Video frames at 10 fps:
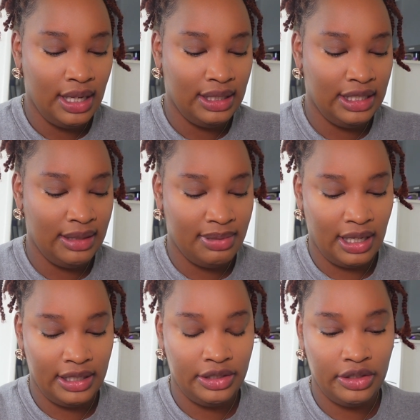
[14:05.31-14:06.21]
lip
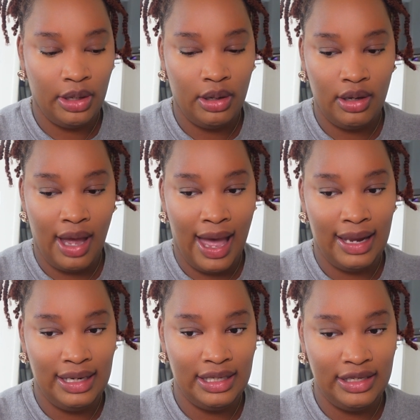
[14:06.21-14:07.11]
liner, y'all. I
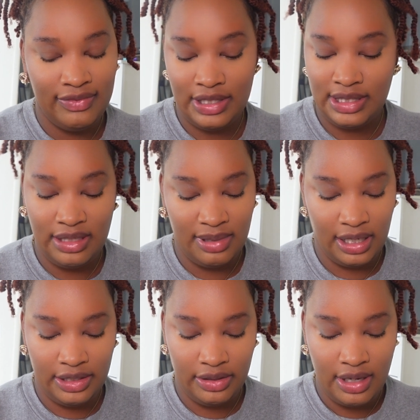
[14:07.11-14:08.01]
love this lip
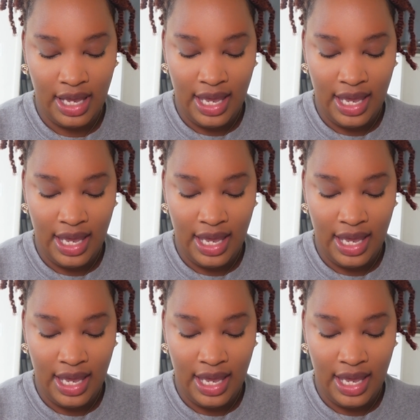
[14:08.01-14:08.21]
liner.